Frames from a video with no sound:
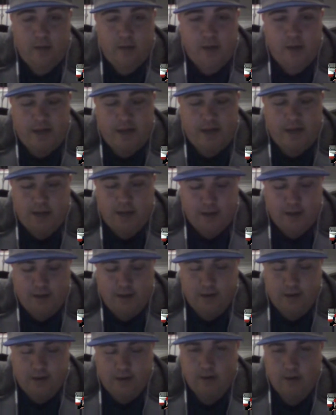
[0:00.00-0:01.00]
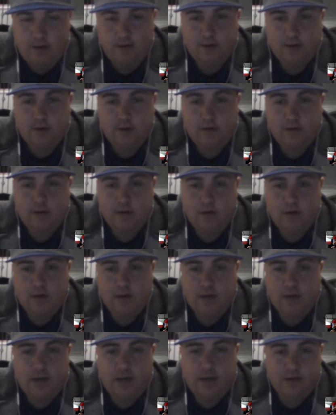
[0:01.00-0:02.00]
And when he got here,
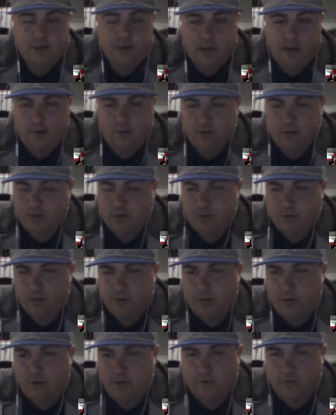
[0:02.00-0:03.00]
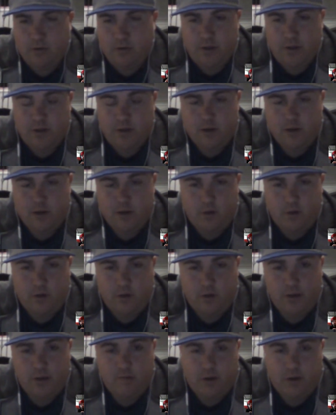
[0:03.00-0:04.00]
he got a job. And he was only supposed to be here for a year.
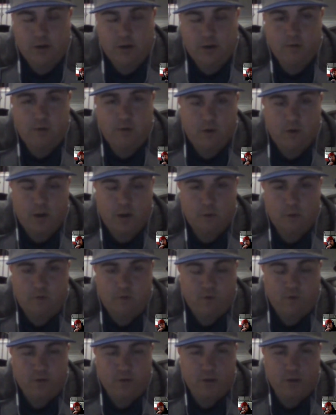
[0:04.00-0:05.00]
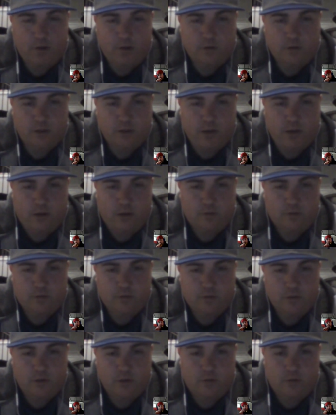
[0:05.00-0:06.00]
Well, he married my mom before the year was up.
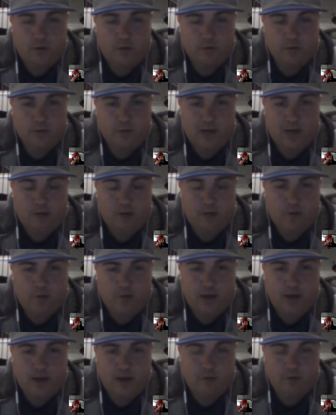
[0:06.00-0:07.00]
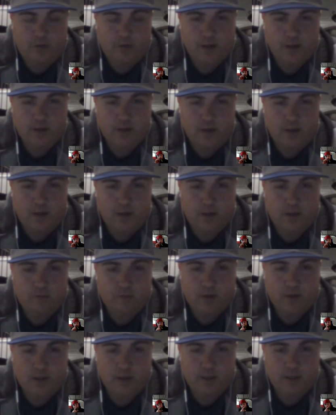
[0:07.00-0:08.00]
So that was back when Reagan was
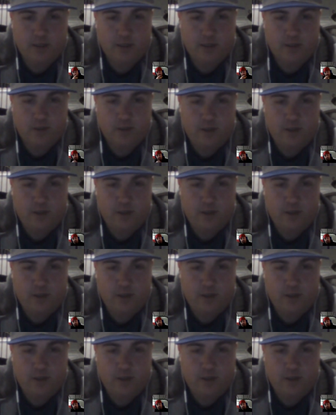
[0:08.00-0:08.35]
president.